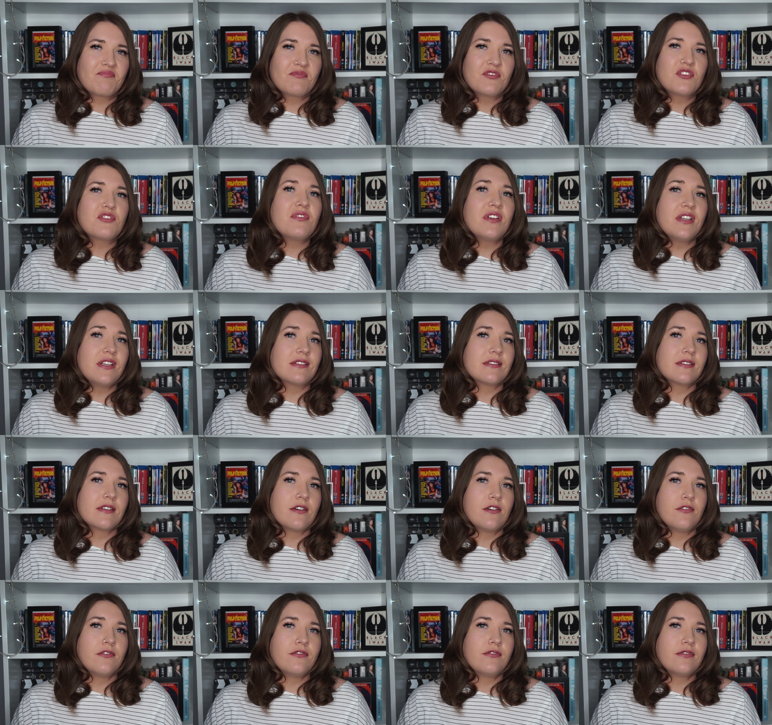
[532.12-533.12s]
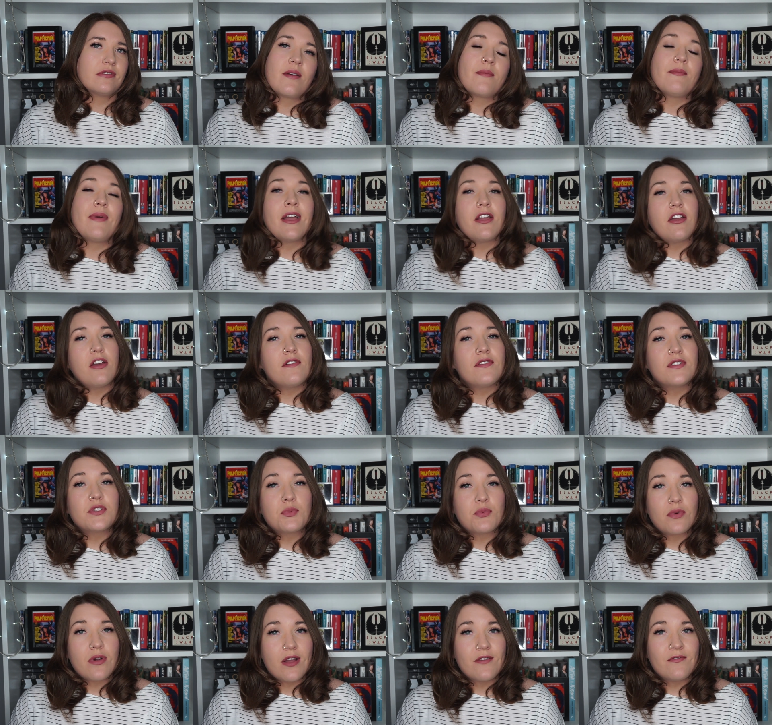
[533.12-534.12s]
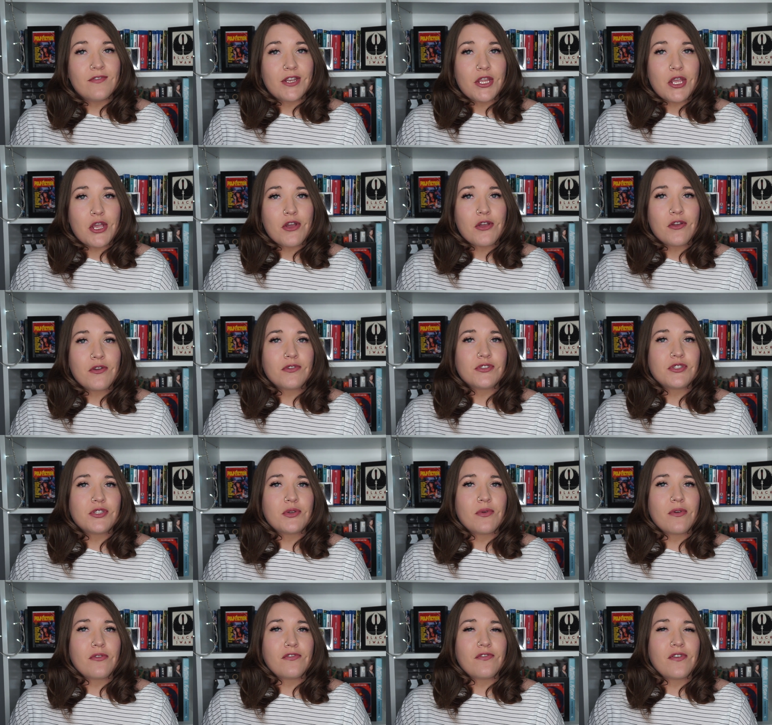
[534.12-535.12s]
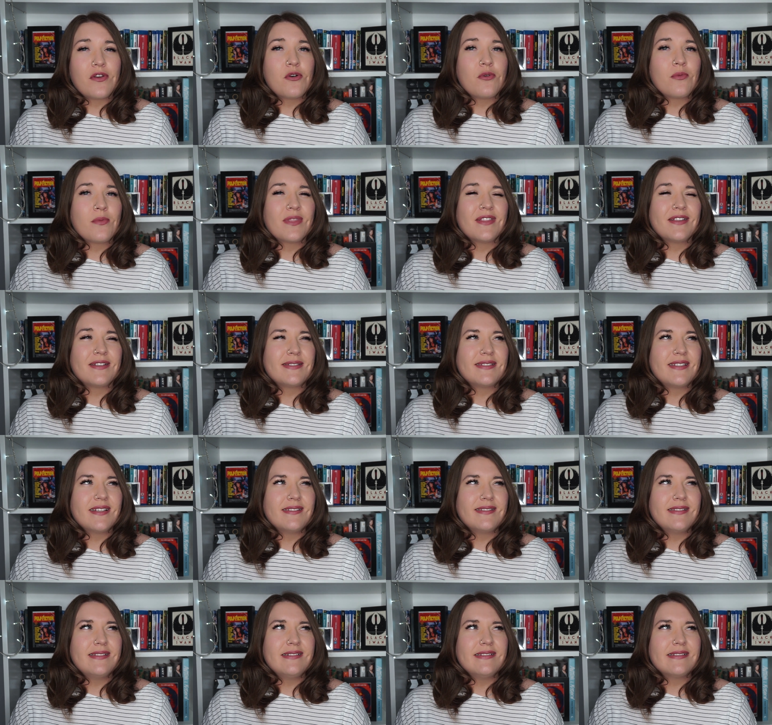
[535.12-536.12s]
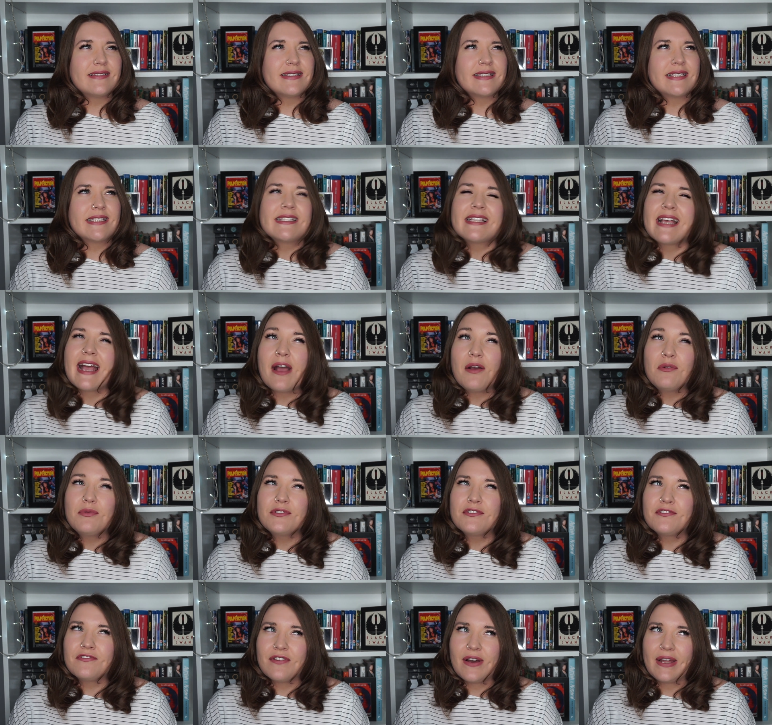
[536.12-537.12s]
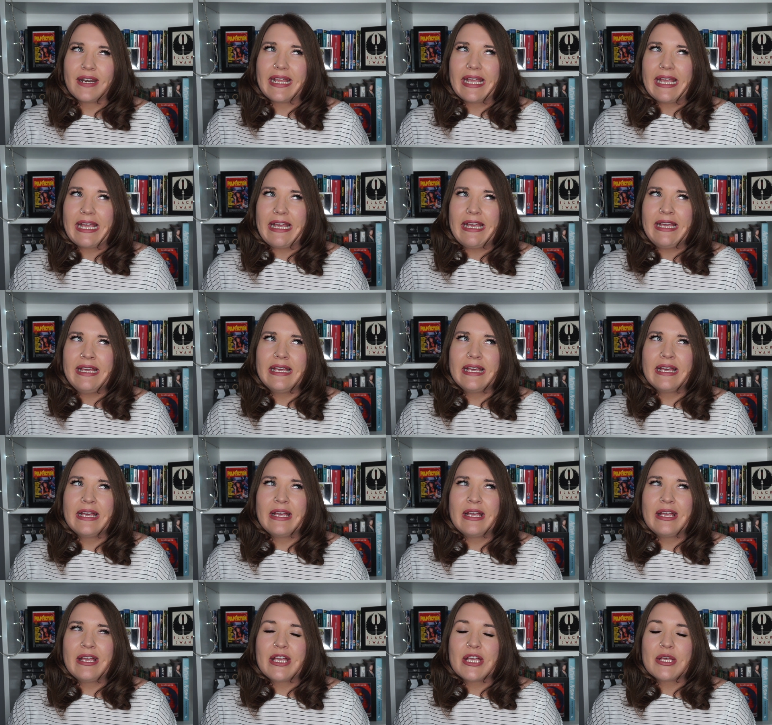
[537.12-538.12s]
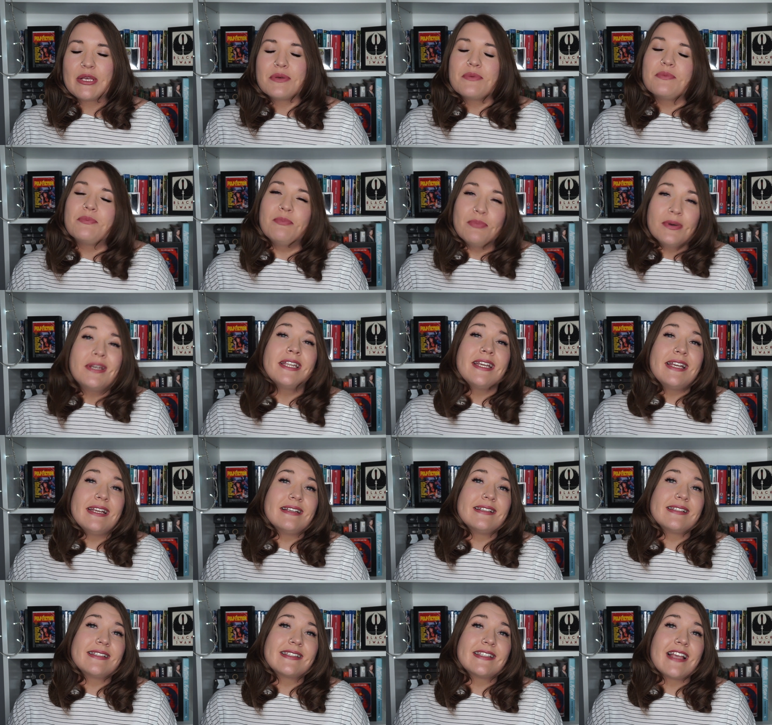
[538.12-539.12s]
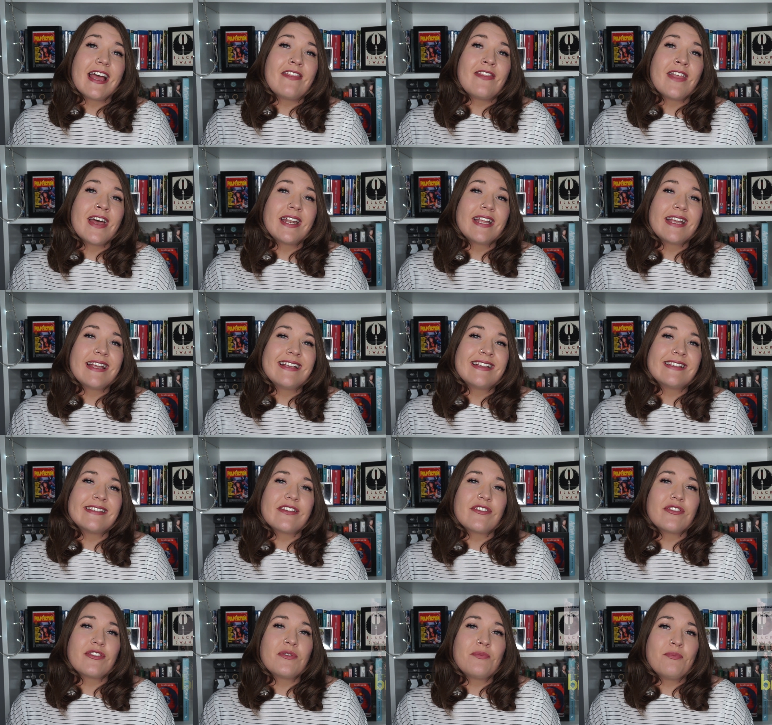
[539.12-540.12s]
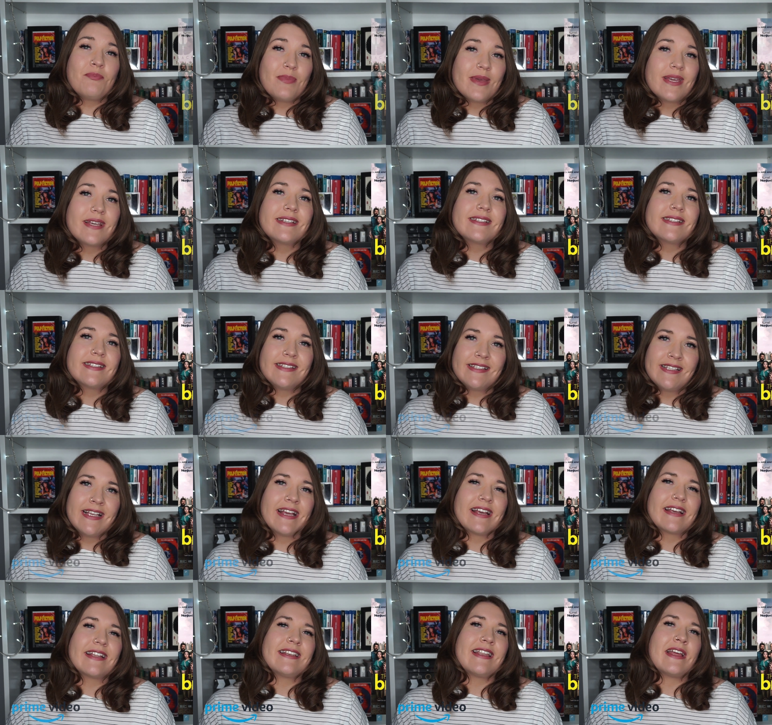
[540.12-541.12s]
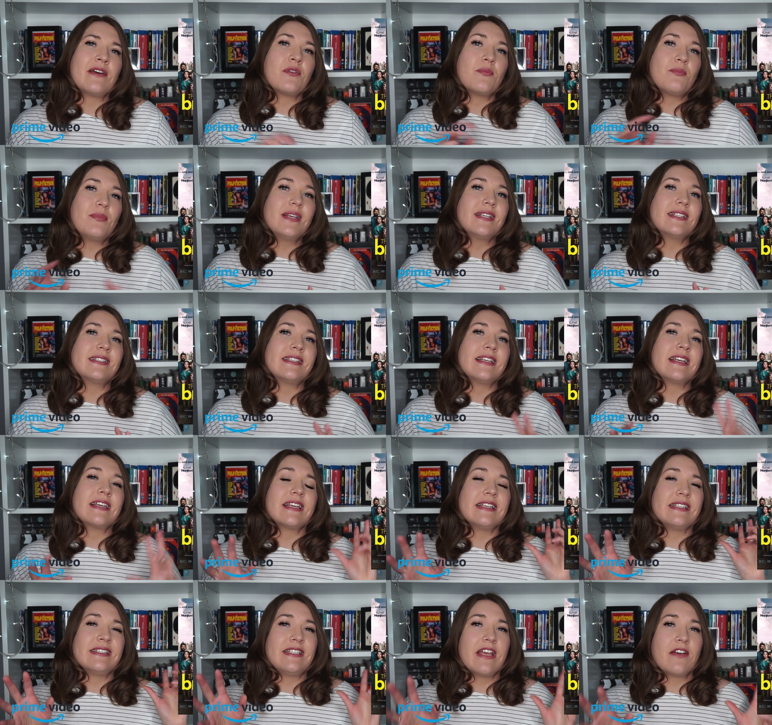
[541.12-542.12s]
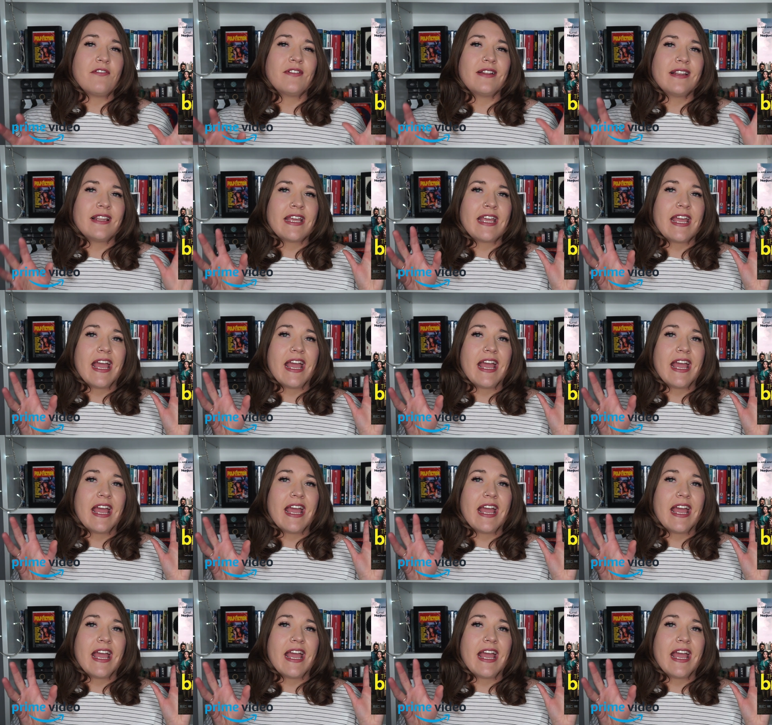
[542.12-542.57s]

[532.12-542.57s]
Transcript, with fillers: Treat yourself. Back over to Prime Video, to a film that doesn't sound funny but is, and that is The Big Sick. Now, The Big Sick is definitely